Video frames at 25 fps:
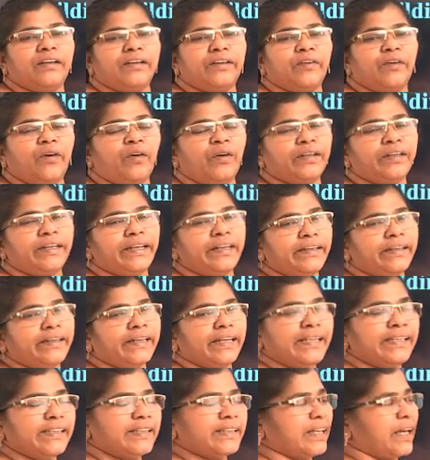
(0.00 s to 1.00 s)
olden
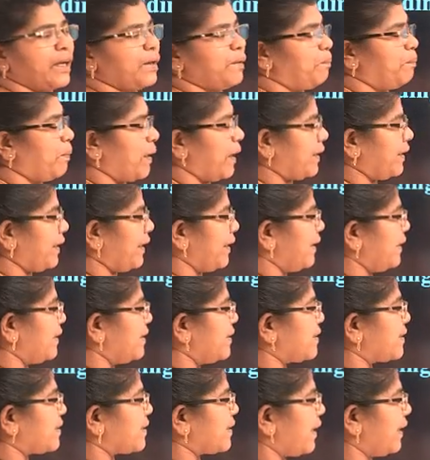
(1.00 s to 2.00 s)
kings are buried
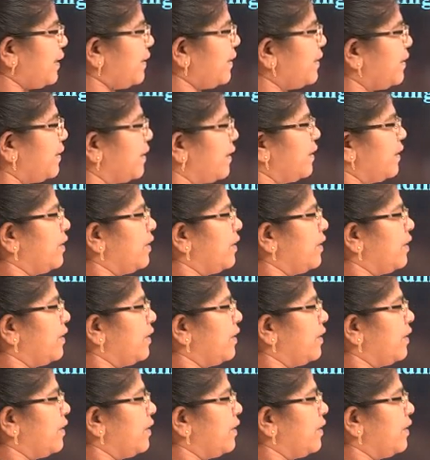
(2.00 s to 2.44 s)
inside.